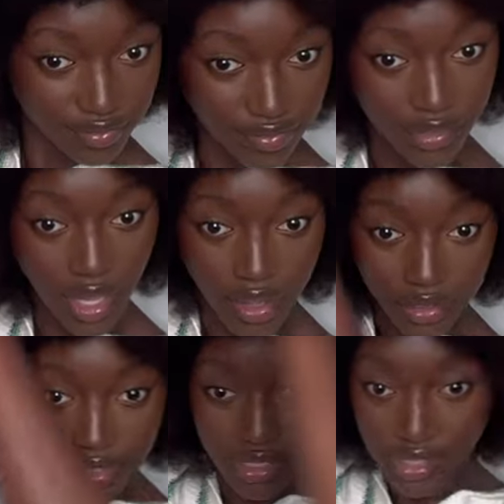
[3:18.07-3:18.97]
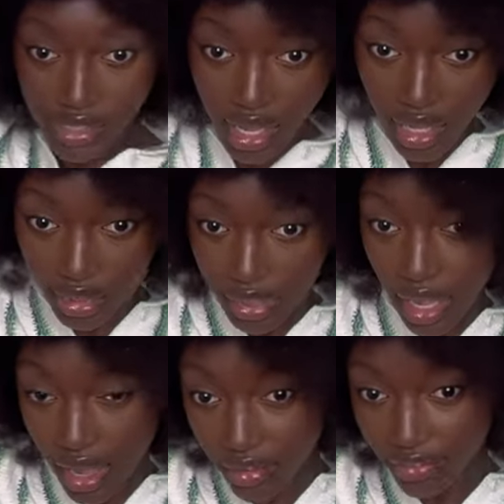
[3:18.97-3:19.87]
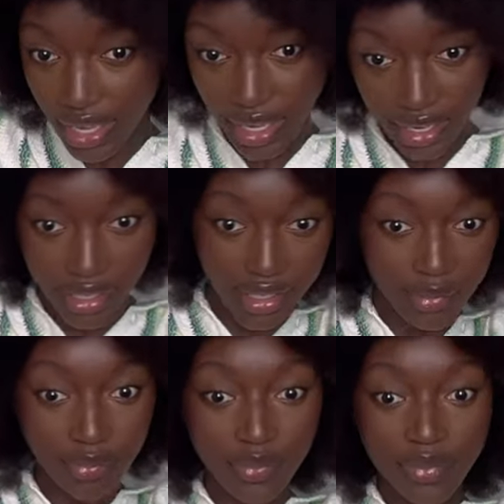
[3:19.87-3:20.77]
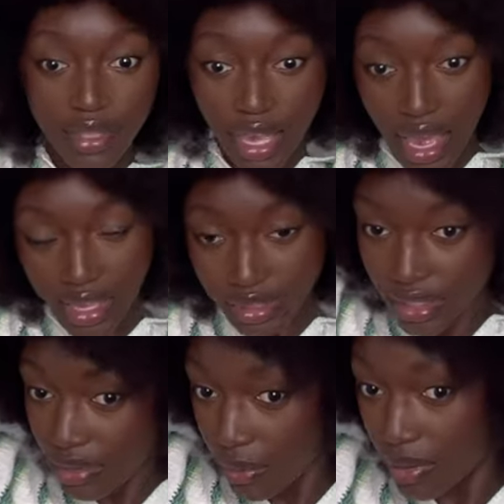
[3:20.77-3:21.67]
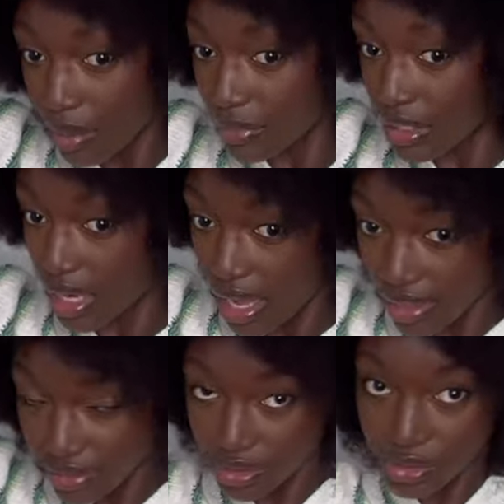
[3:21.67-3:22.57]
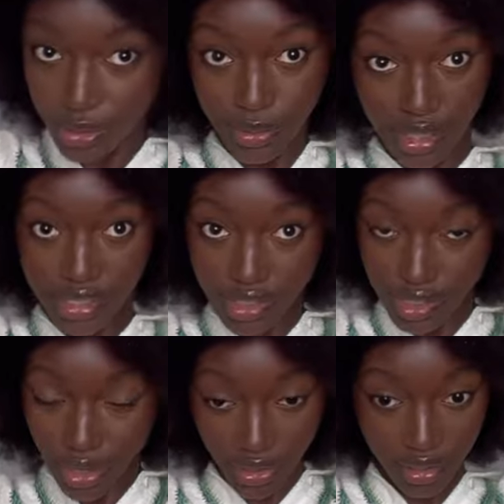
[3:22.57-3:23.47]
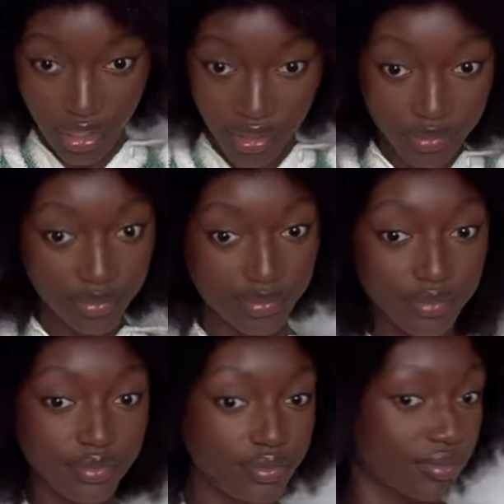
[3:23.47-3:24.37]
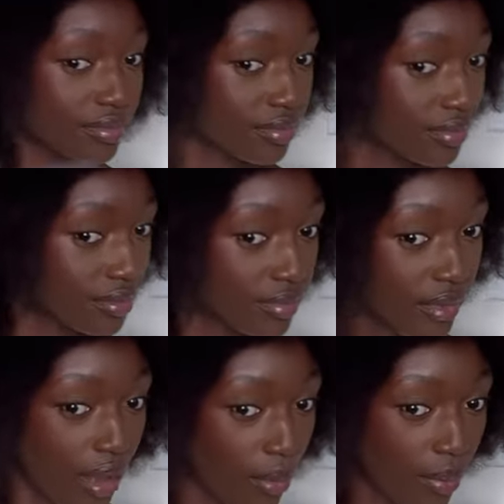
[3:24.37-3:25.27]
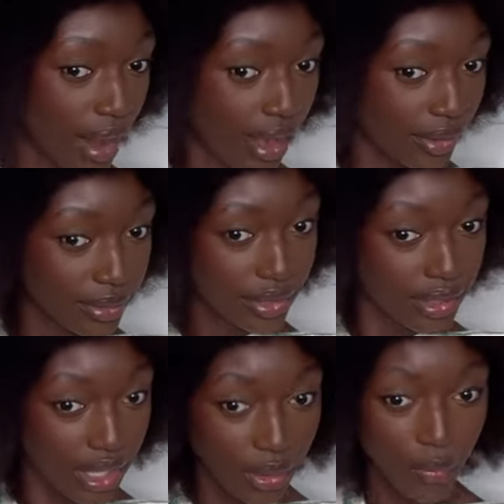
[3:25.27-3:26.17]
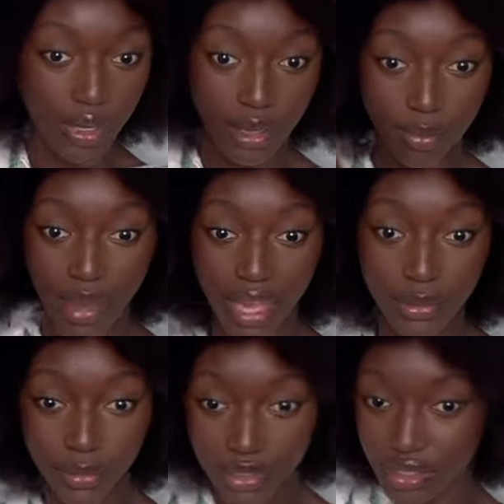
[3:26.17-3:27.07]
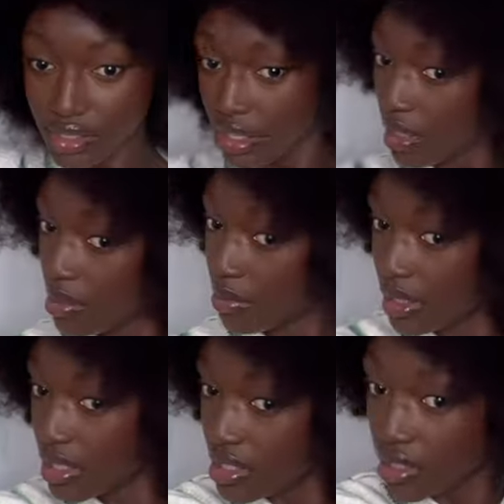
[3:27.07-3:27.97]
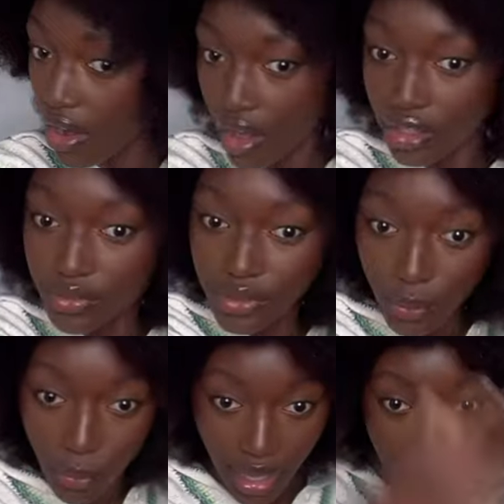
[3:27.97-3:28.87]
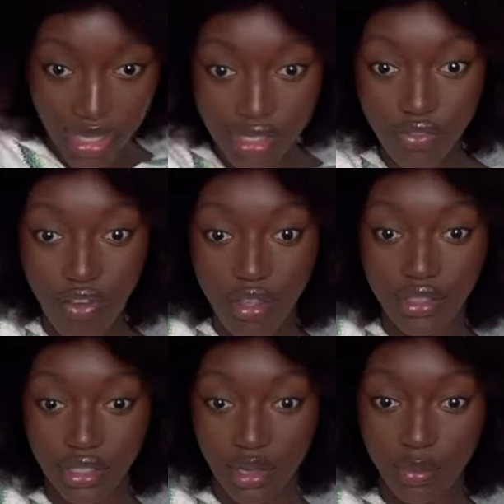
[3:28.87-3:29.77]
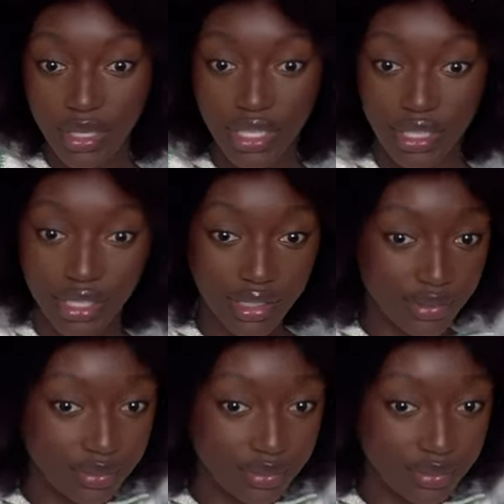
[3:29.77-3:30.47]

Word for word: Y'all, this is a lot of hair. I think what I'm gonna have to do is turn it around and wear it backwards because all of the weight is falling up here.